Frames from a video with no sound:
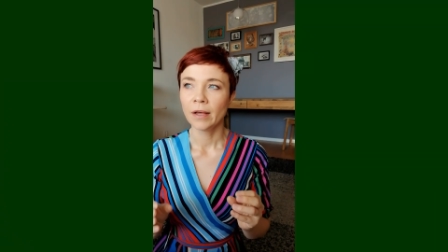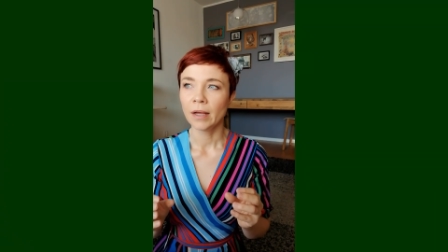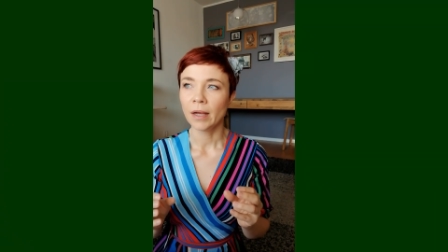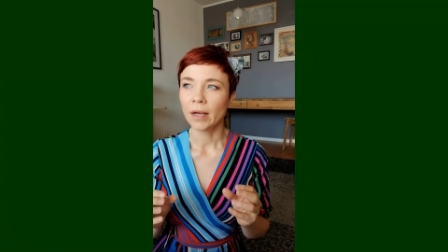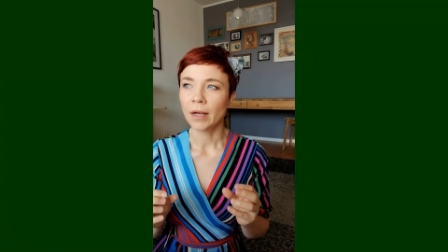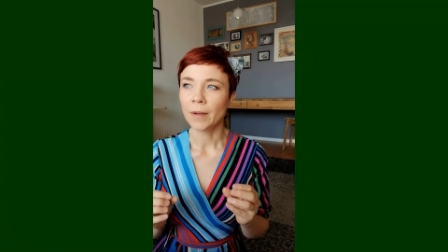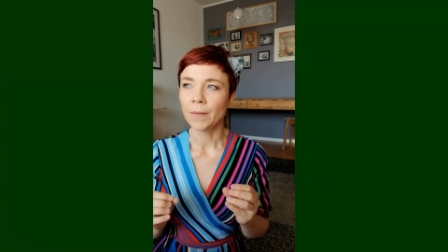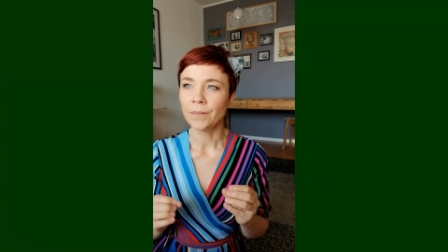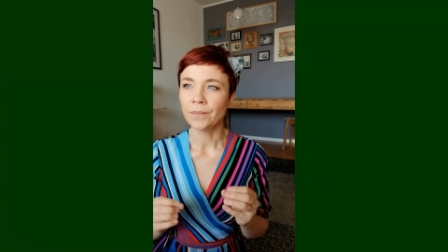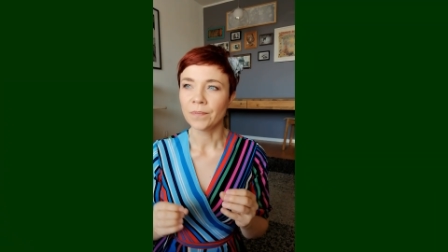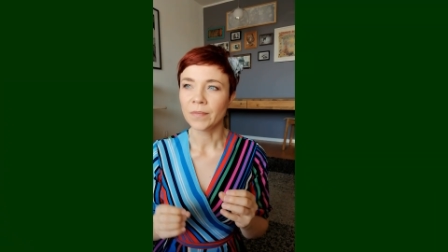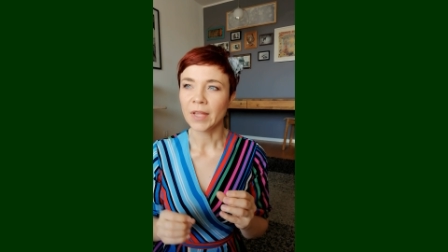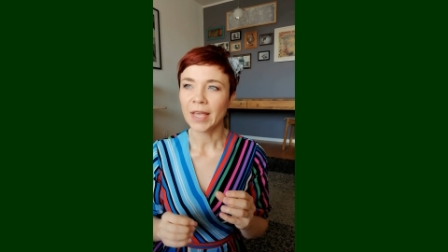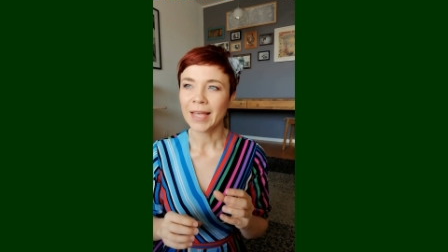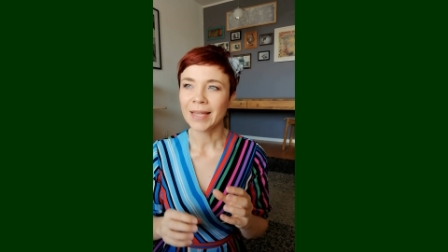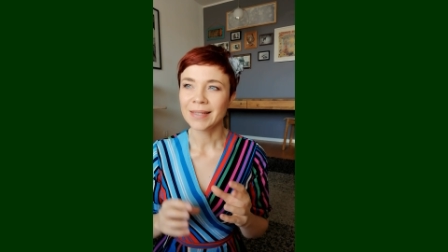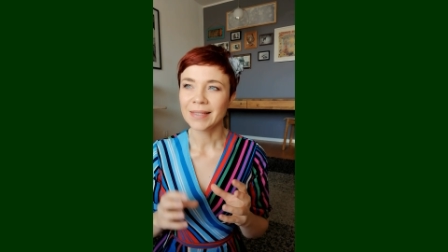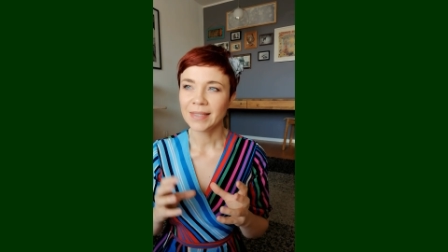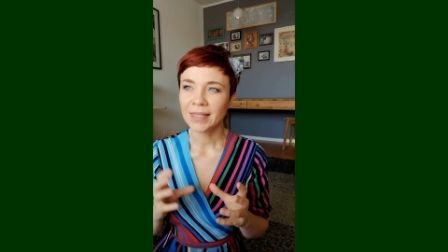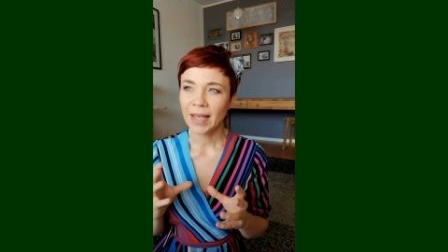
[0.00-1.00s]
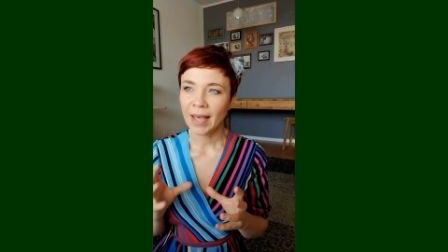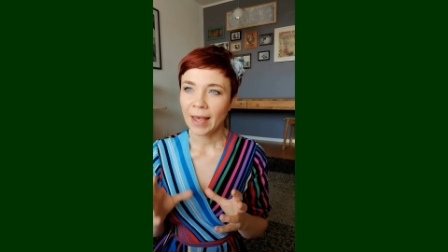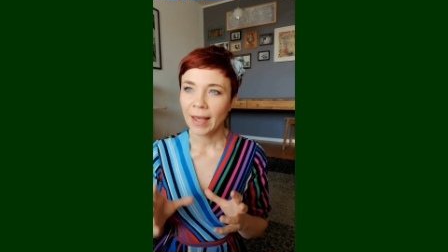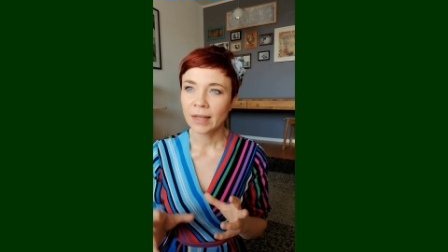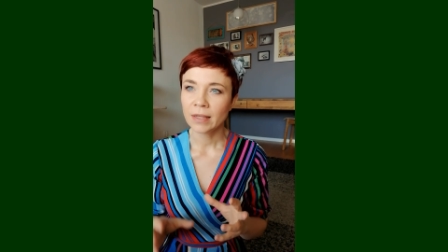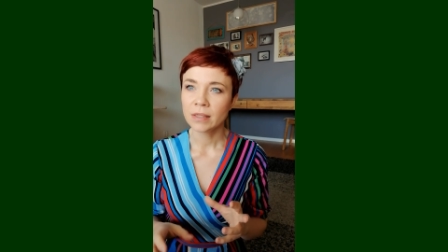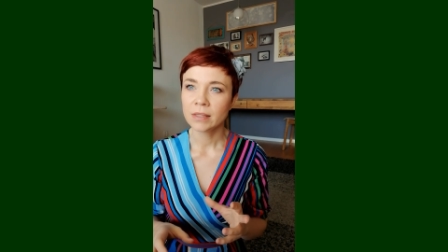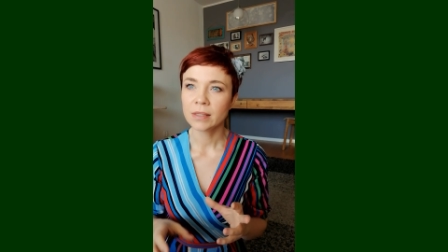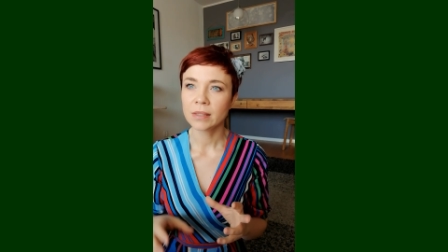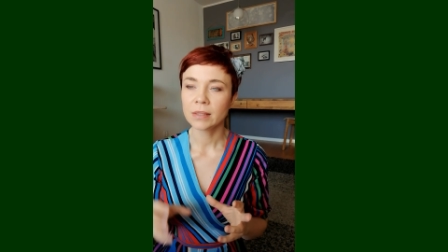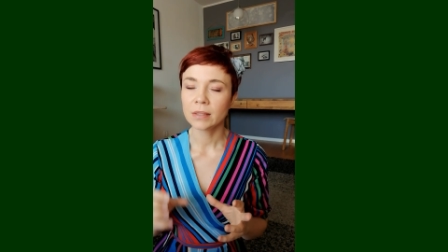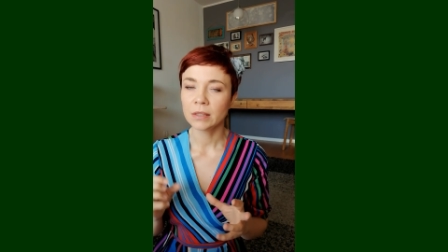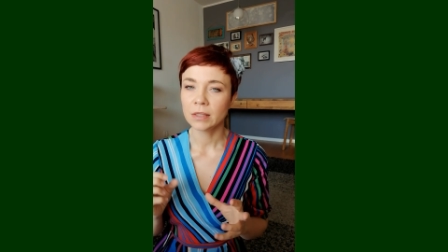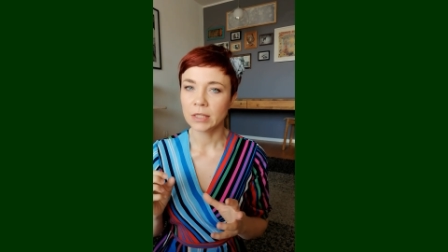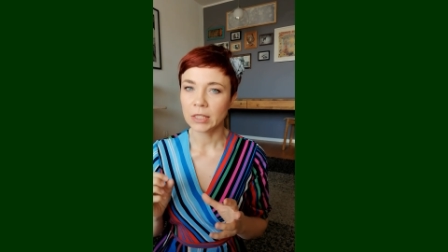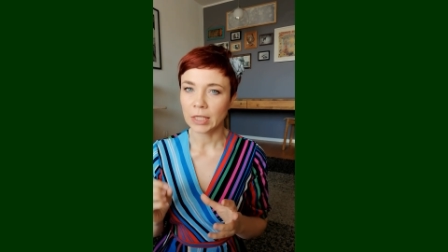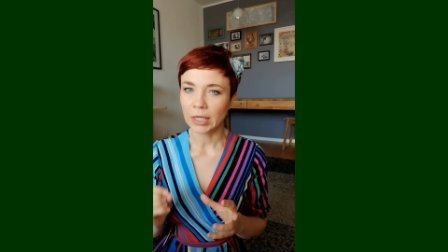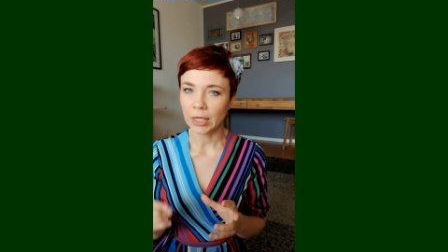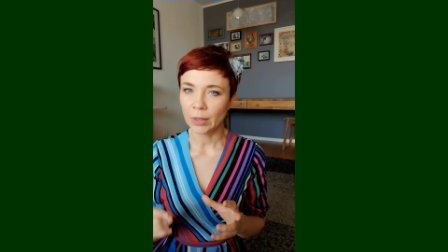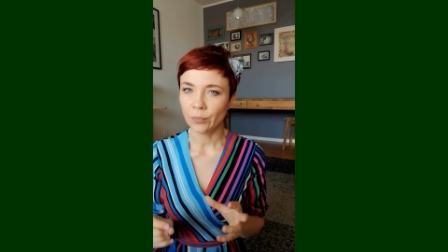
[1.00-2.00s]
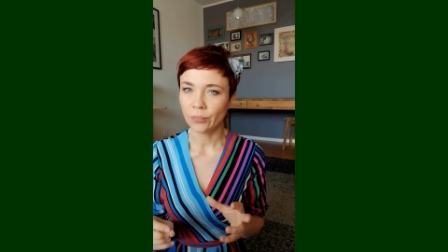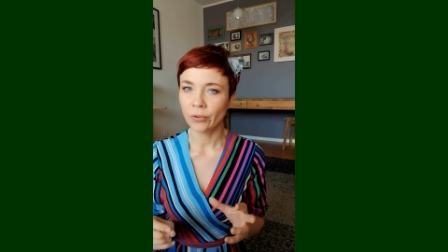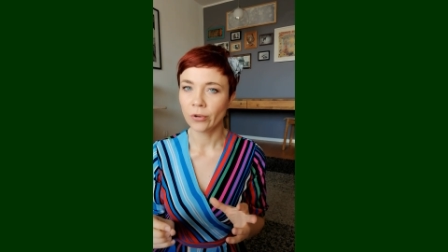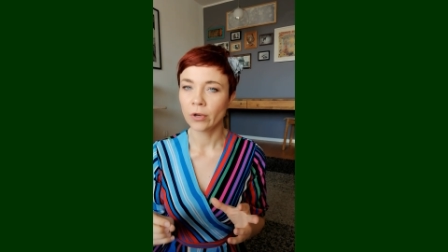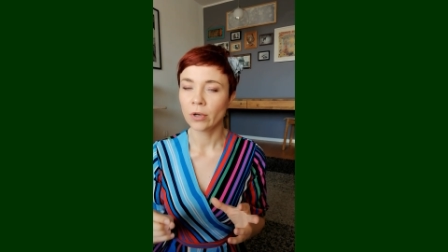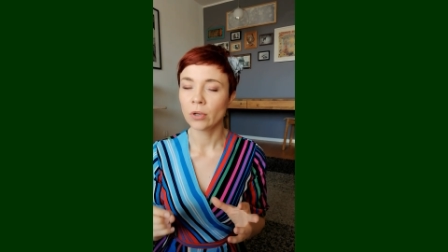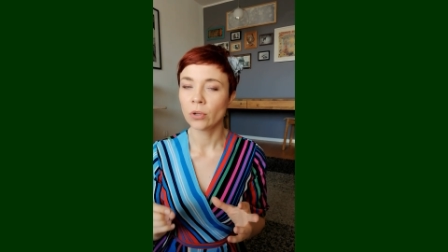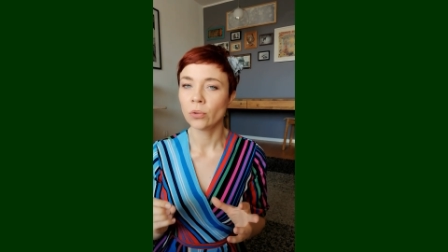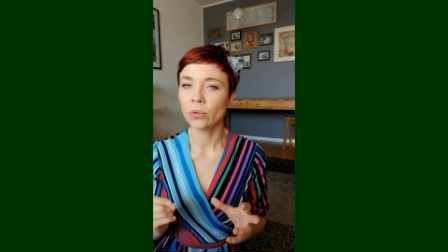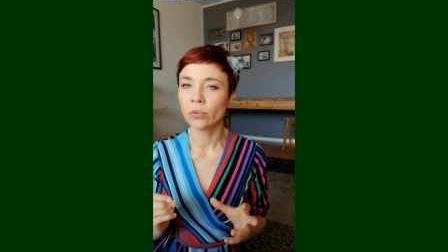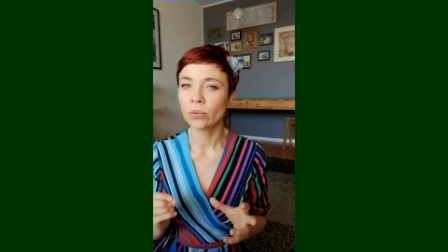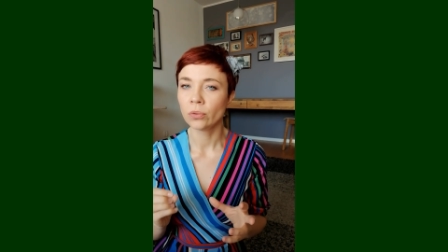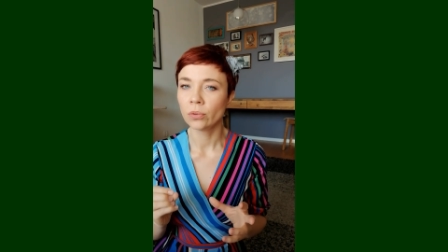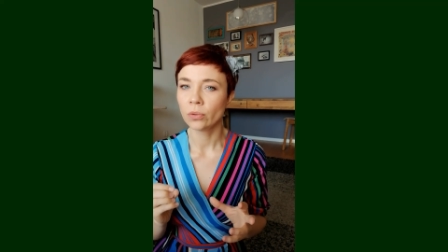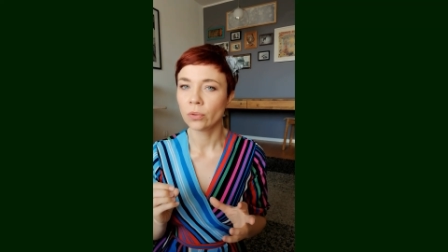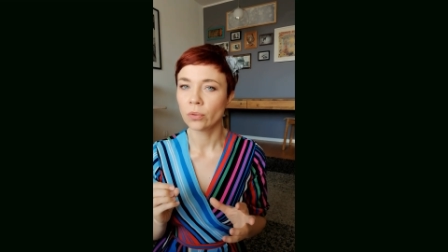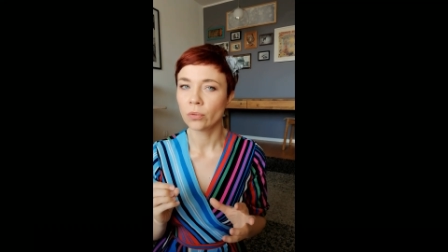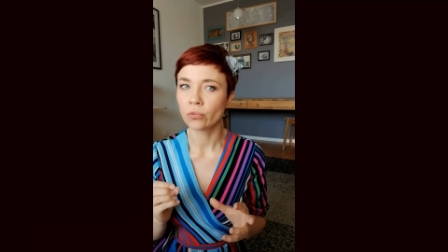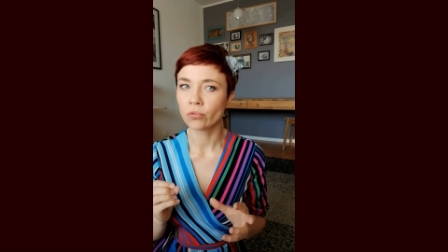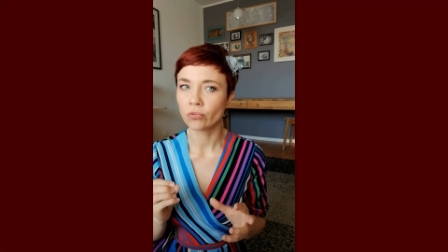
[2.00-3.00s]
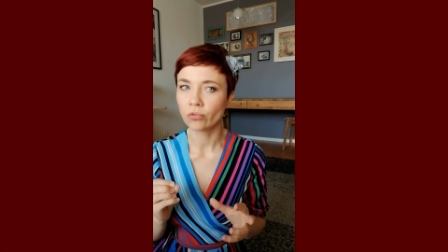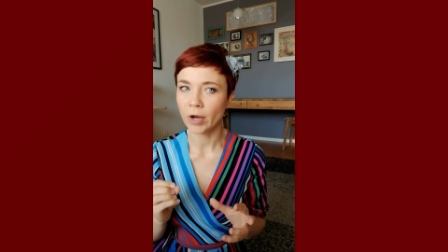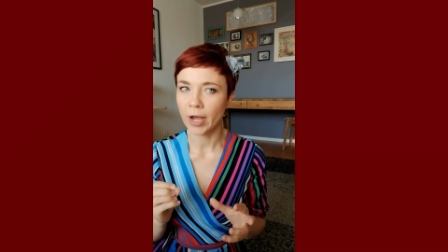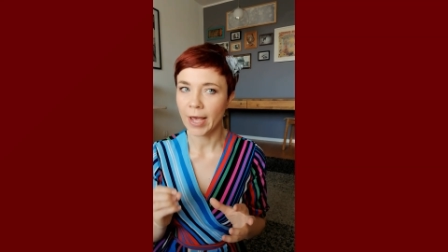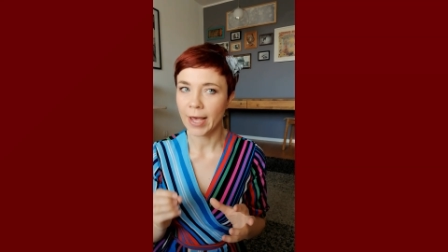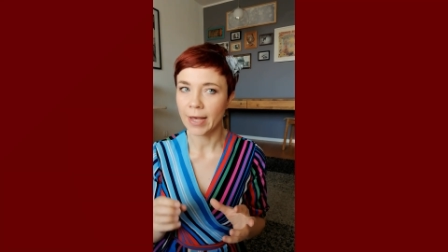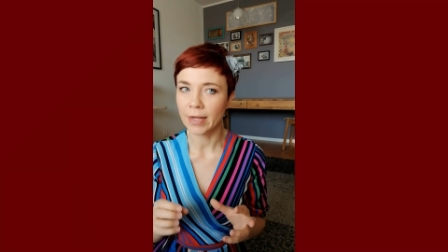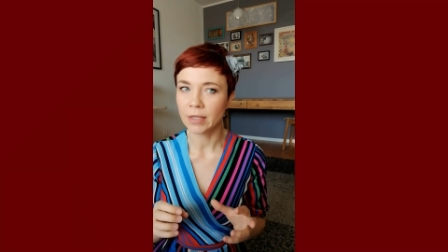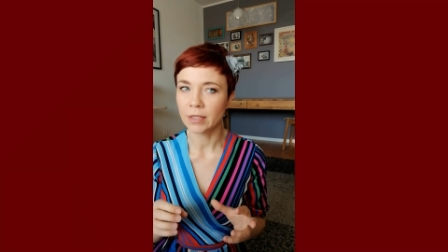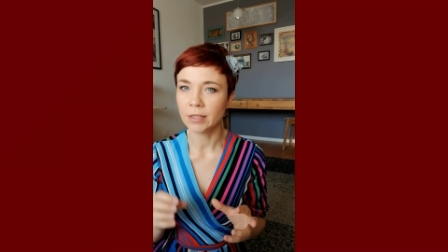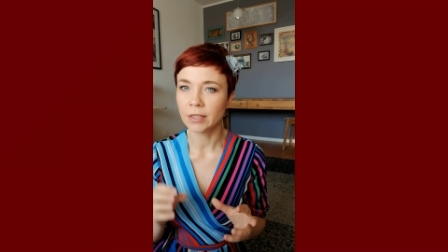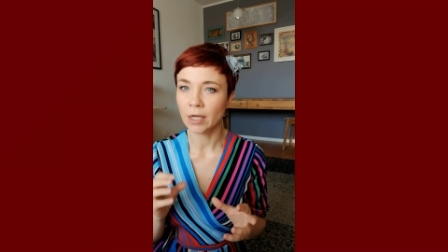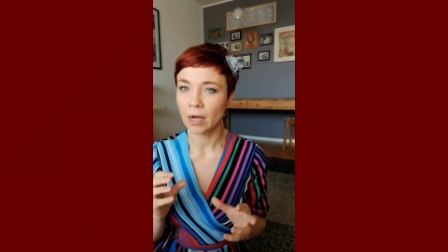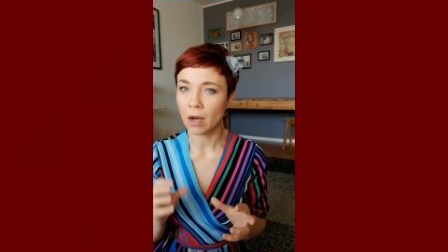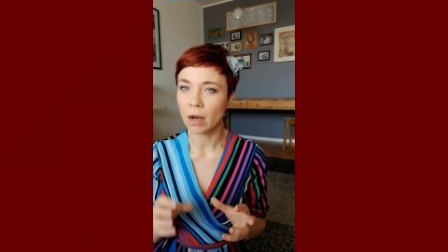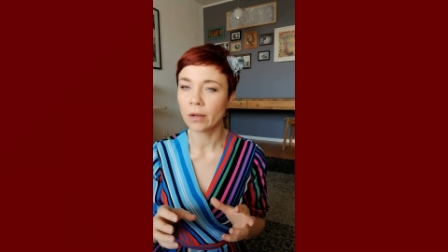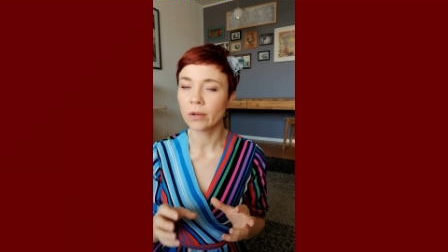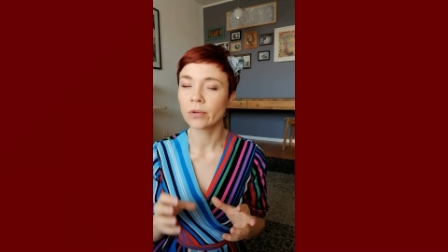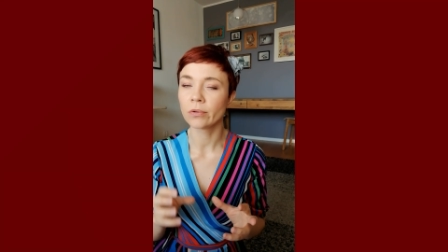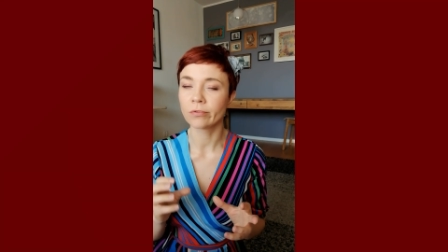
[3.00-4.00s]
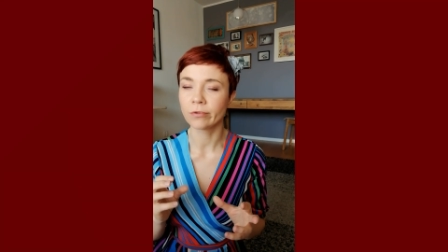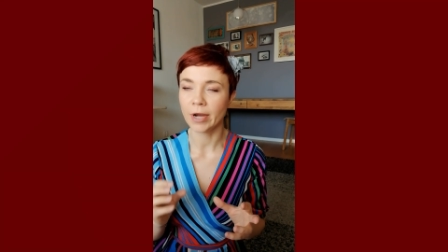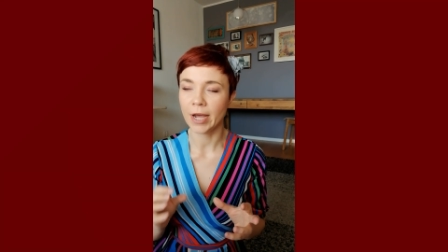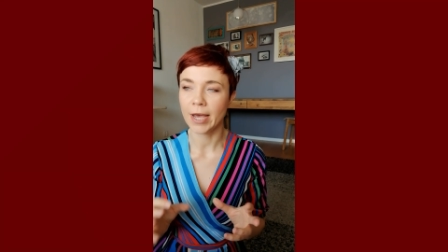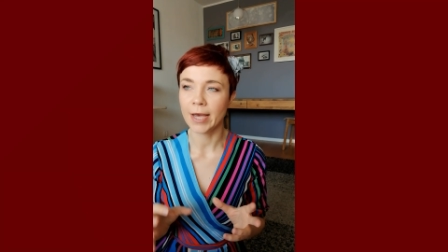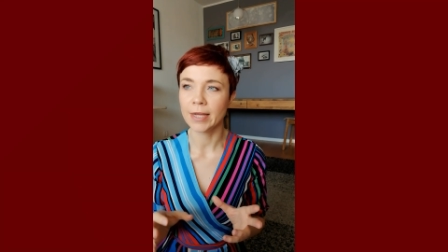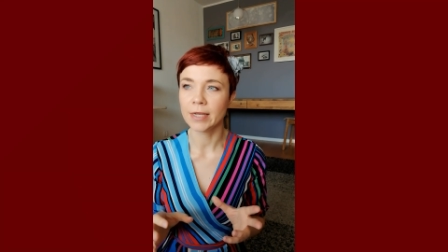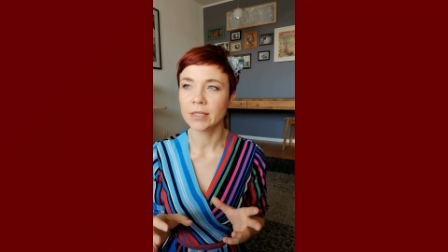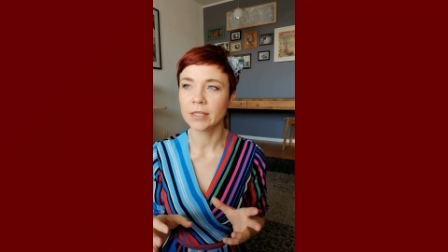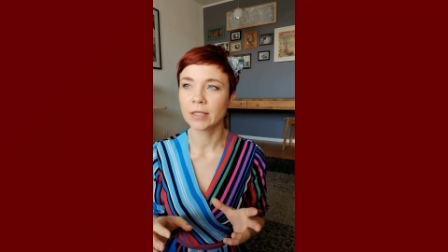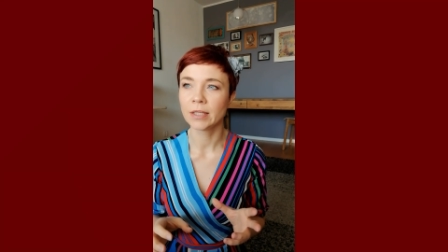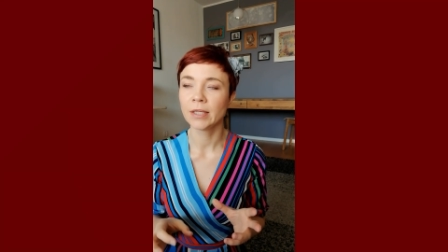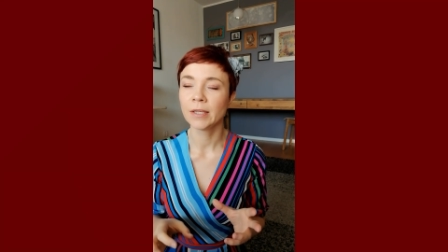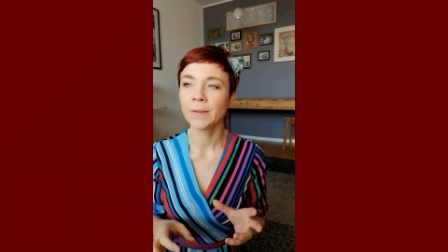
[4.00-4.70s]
um, intense, deep red, dark red,